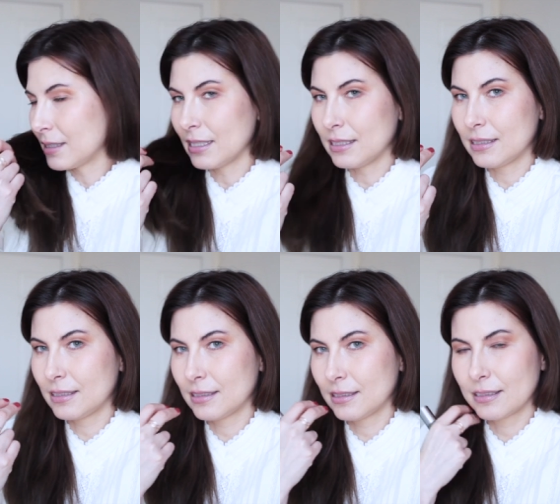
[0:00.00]

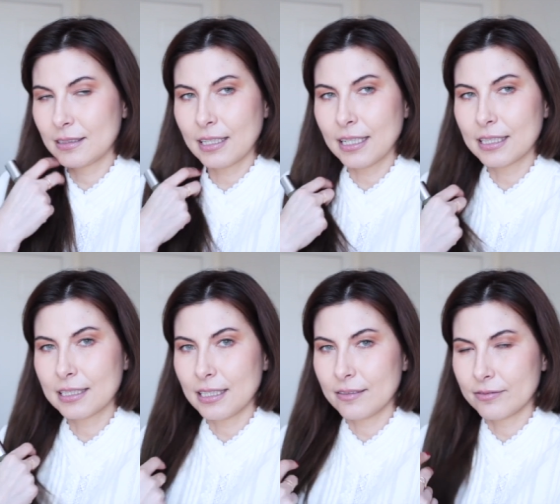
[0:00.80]

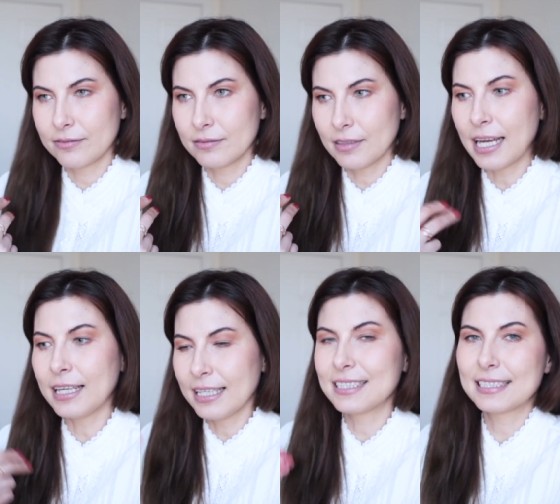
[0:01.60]
distinctive.
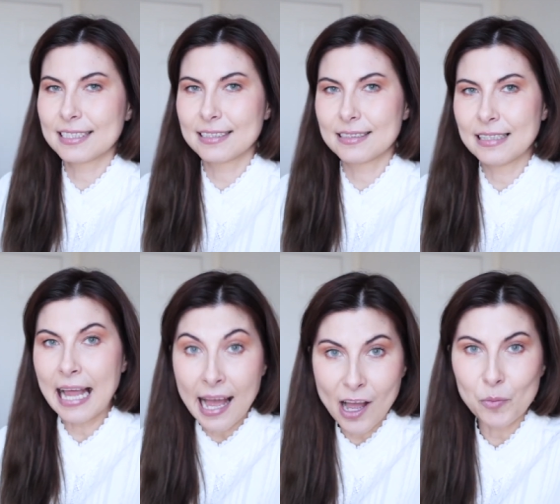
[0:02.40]
I, it's
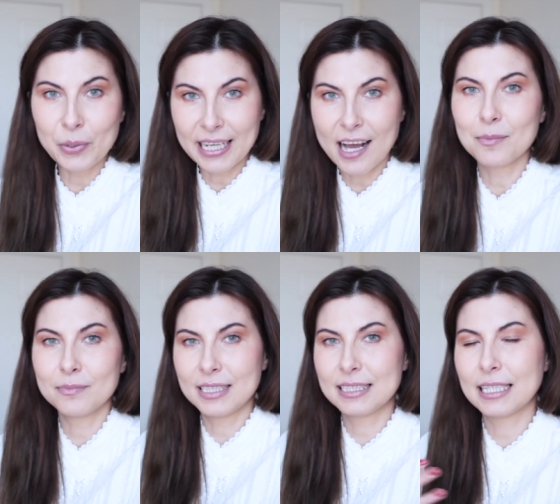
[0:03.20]
now
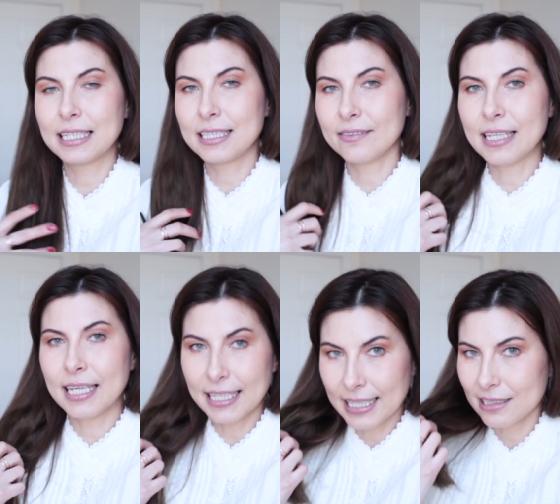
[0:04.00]
become distinctive that
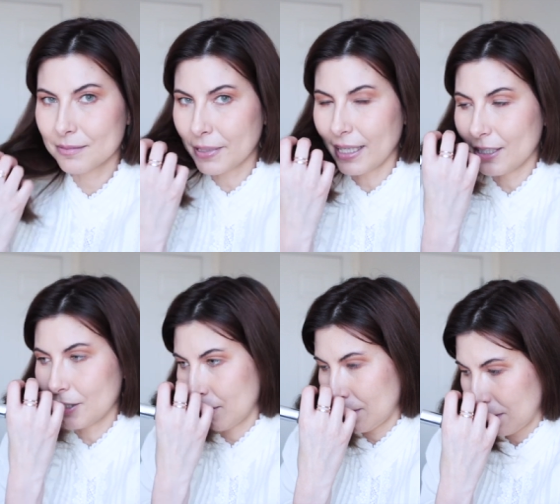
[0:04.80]
it is
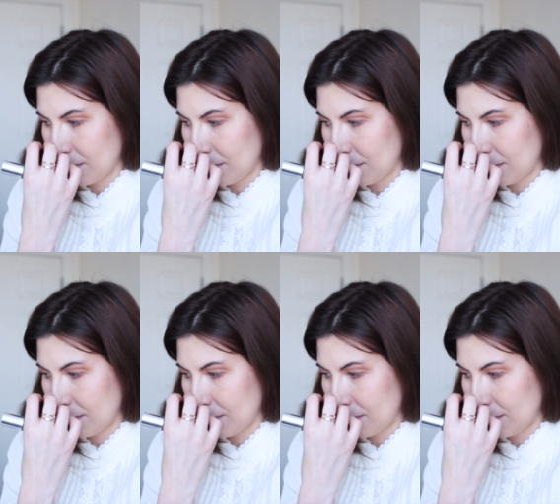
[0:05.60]
peach.